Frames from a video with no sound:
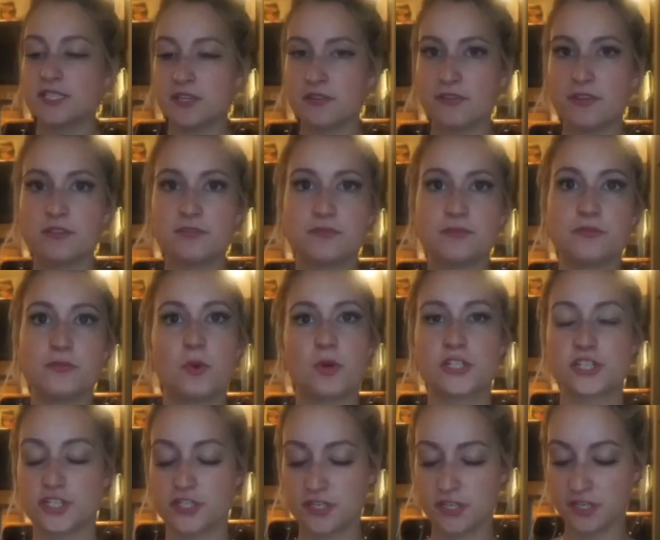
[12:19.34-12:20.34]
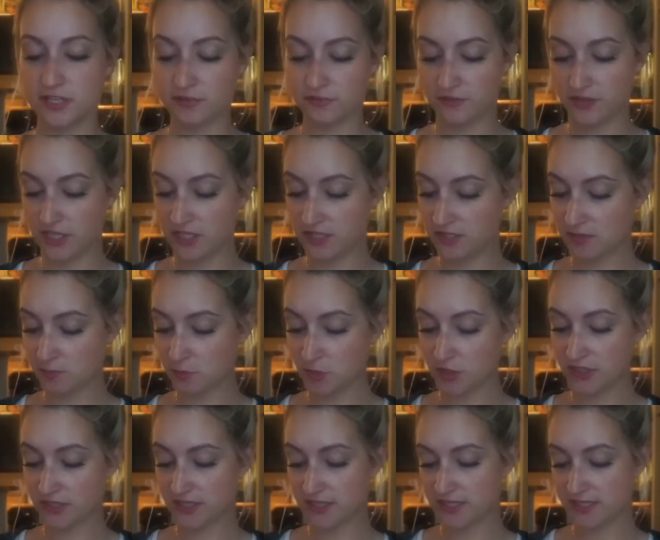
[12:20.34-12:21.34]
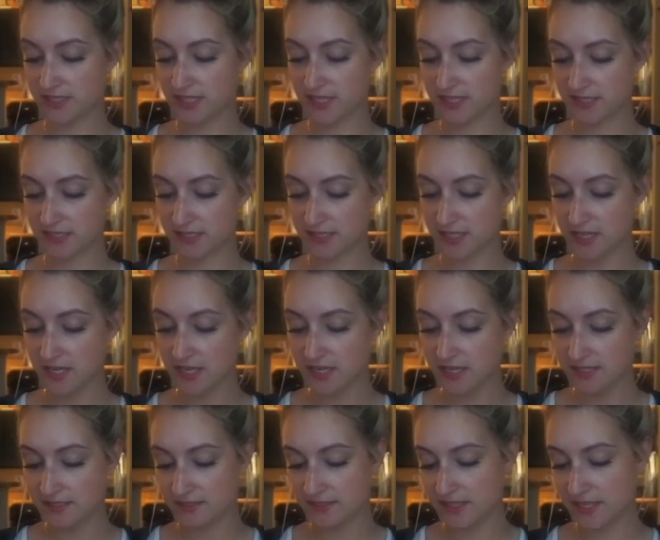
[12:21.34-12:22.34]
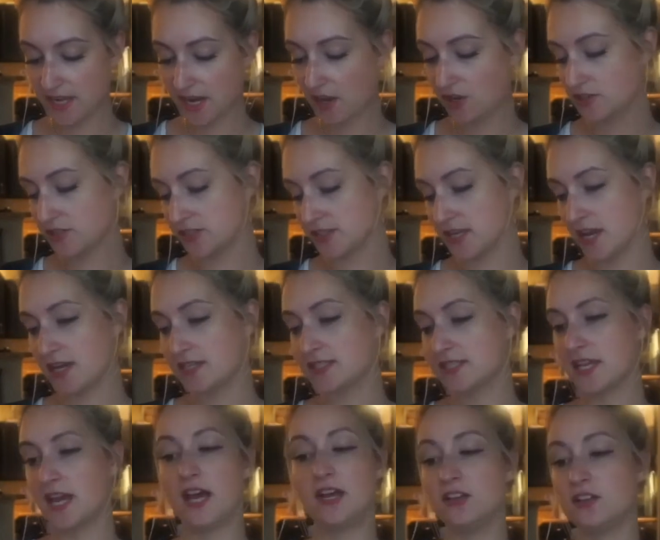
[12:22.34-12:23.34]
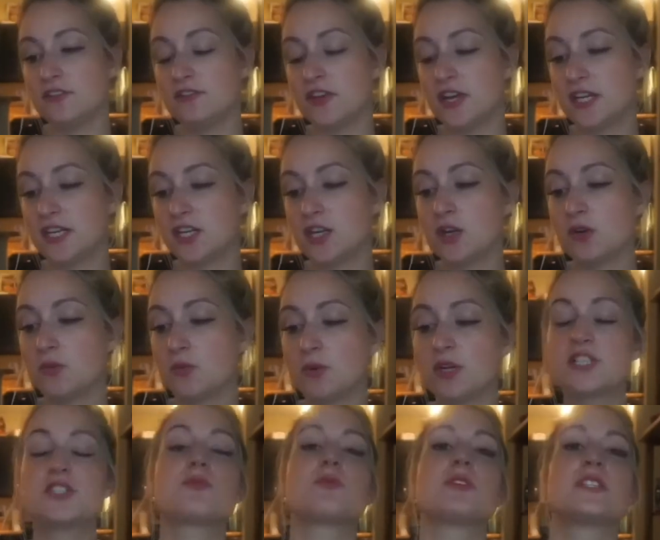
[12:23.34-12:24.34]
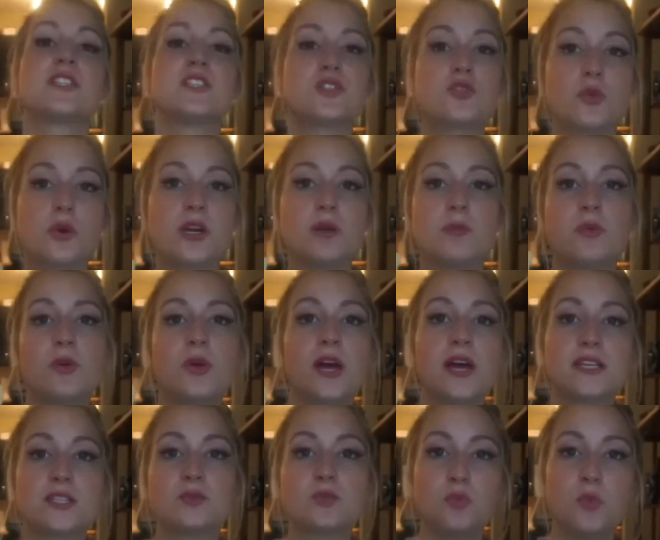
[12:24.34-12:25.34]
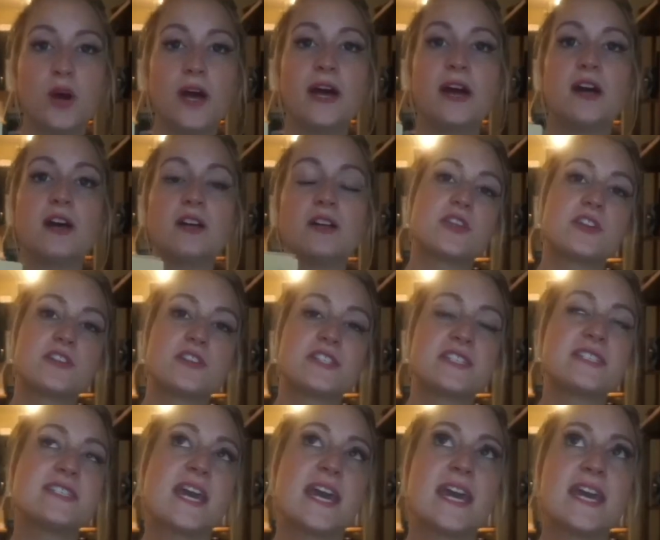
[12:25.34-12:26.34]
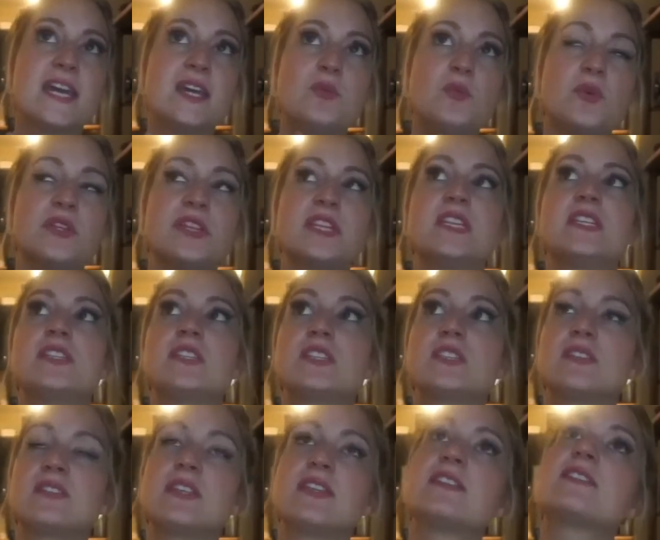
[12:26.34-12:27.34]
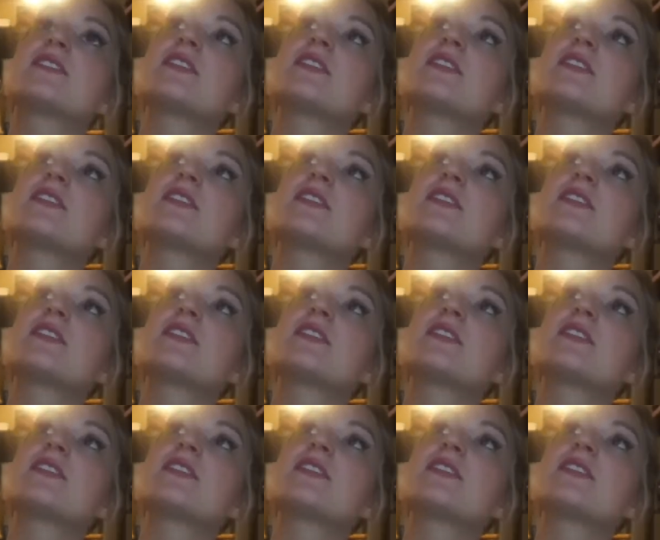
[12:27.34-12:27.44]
of unfortunate events, book the sixth, the Airset elevator, which was enjoyable as well. They're staying with this